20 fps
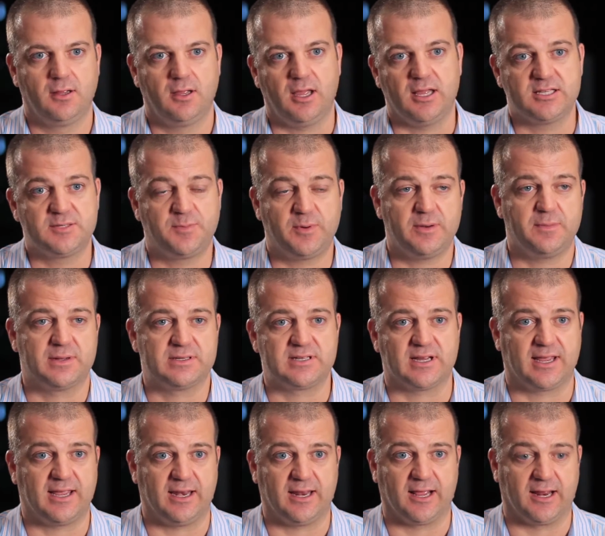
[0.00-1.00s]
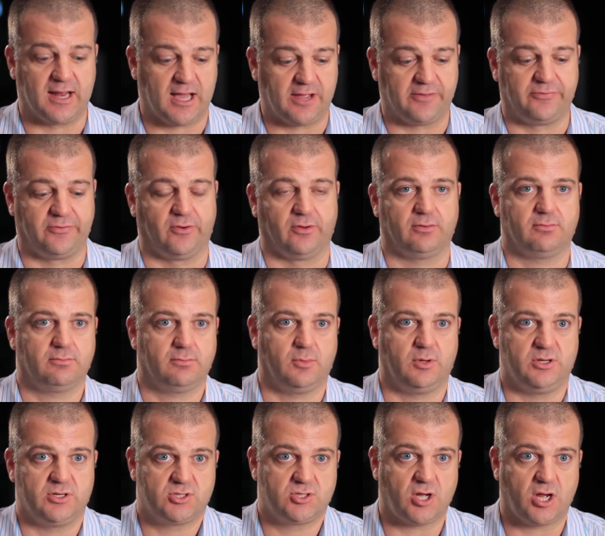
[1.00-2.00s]
It's pretty much like getting an iPhone. When
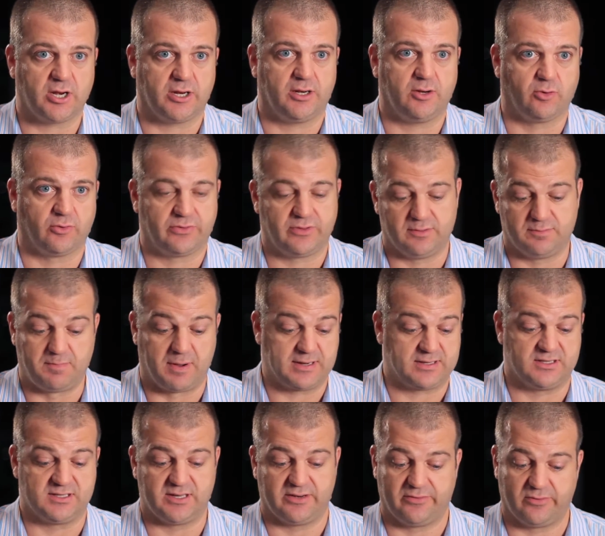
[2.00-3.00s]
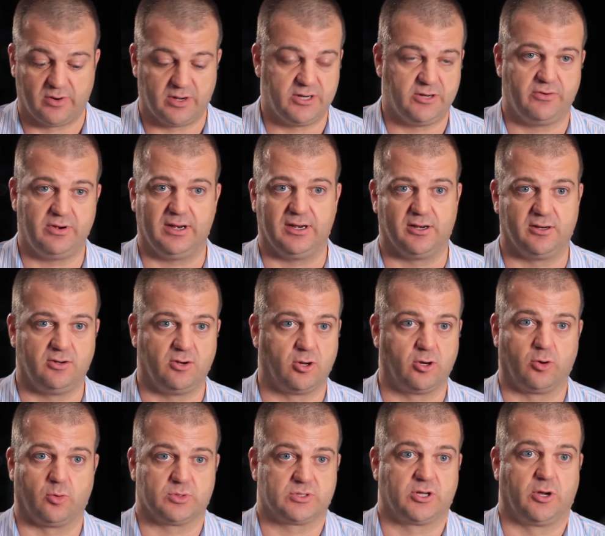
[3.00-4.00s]
you start it off, there's buttons everywhere and you really don't
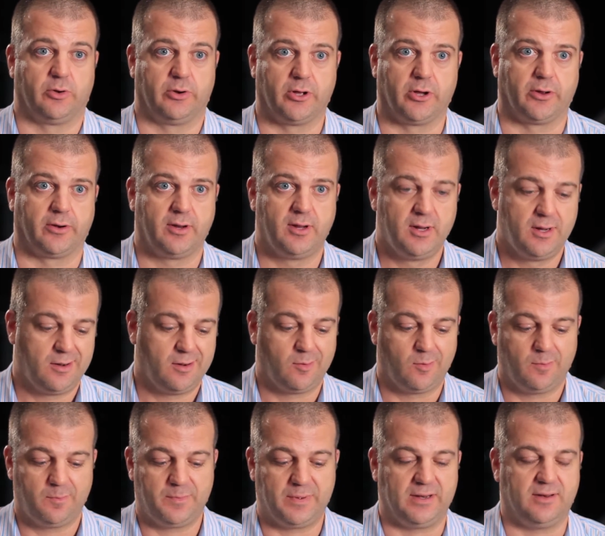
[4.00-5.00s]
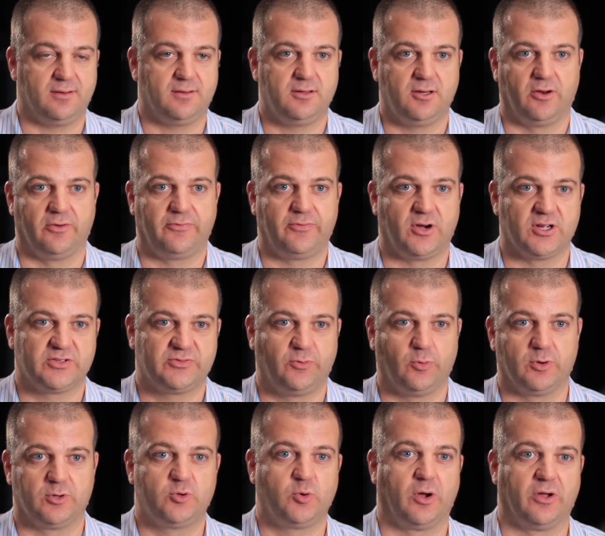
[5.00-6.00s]
know what's going on. But fast
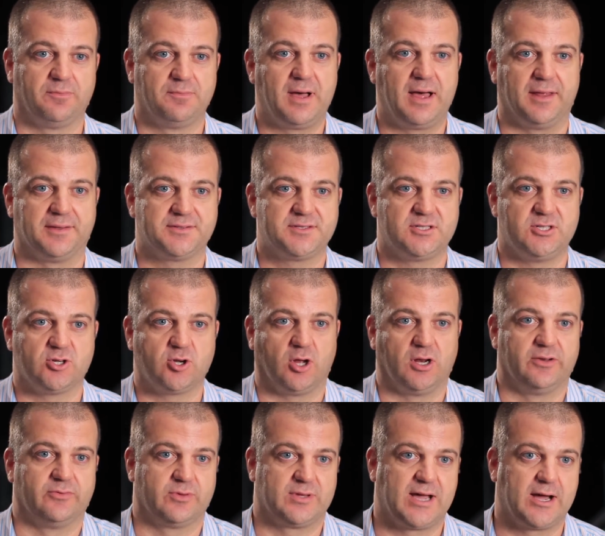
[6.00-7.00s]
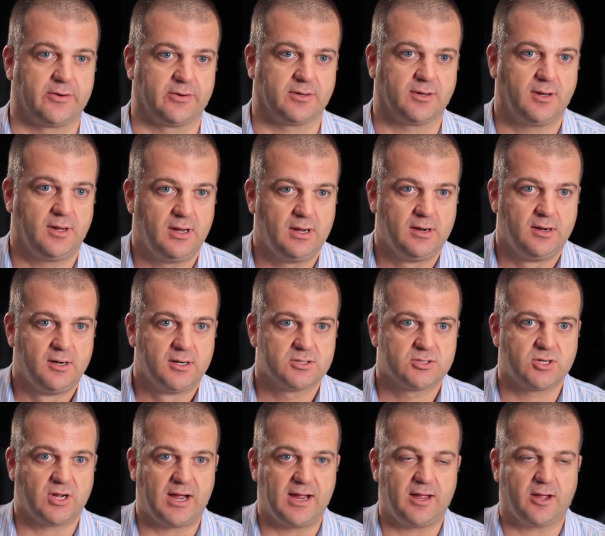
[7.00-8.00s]
forward 12 months and you can't live without it.
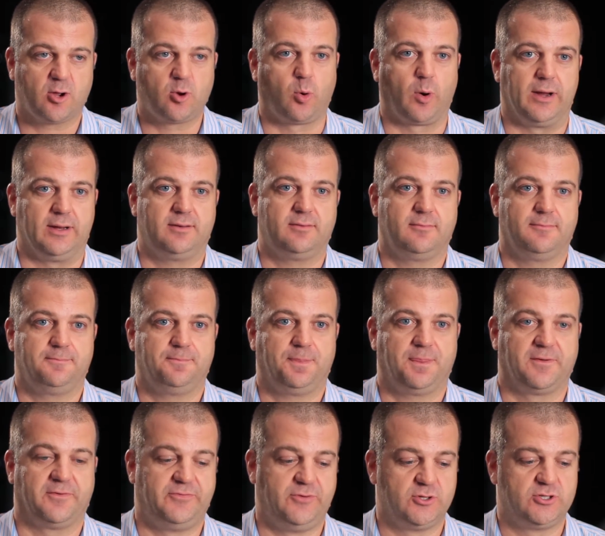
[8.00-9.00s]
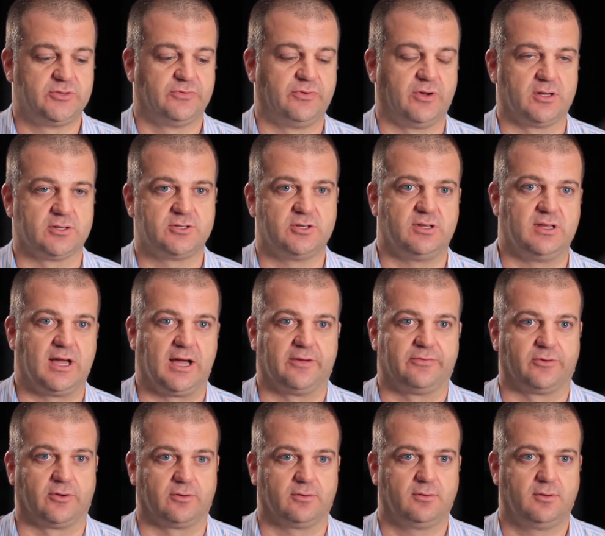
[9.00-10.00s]
So I equate the FutureVault to the
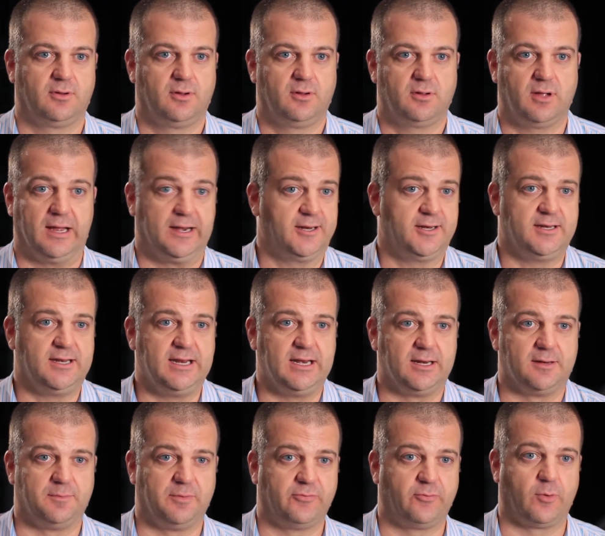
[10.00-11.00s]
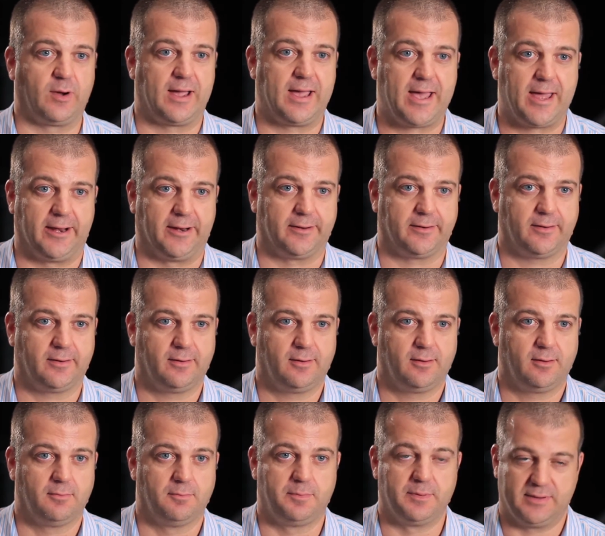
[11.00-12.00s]
iPhone. I didn't need it before I had it,
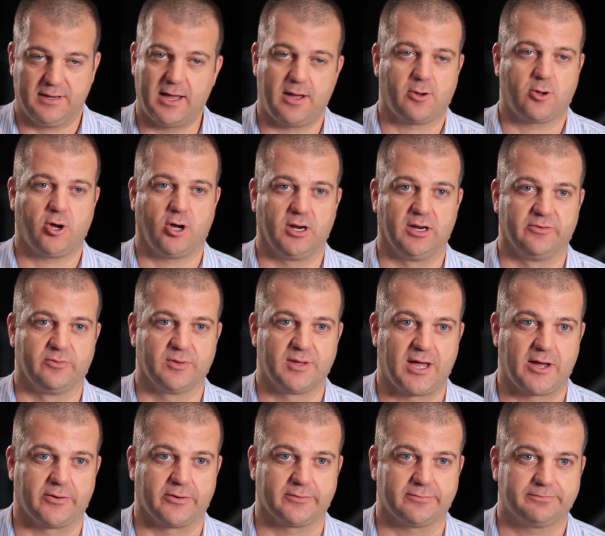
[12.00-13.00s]
but now I can't live without it.